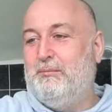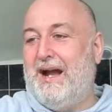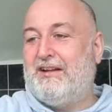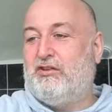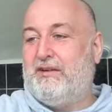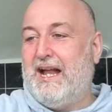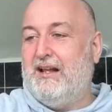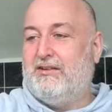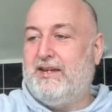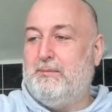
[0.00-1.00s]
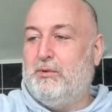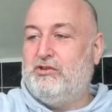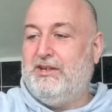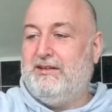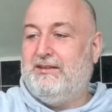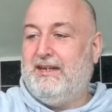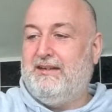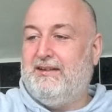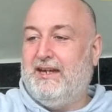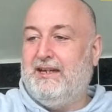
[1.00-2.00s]
Back to reality, Bush's
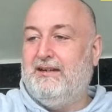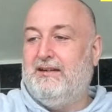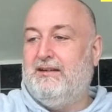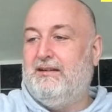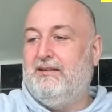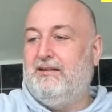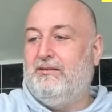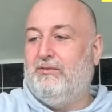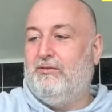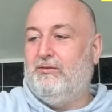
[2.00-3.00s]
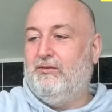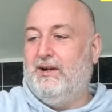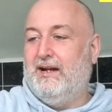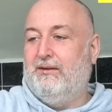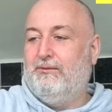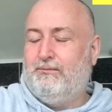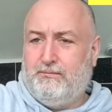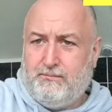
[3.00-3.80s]
TT. Wow.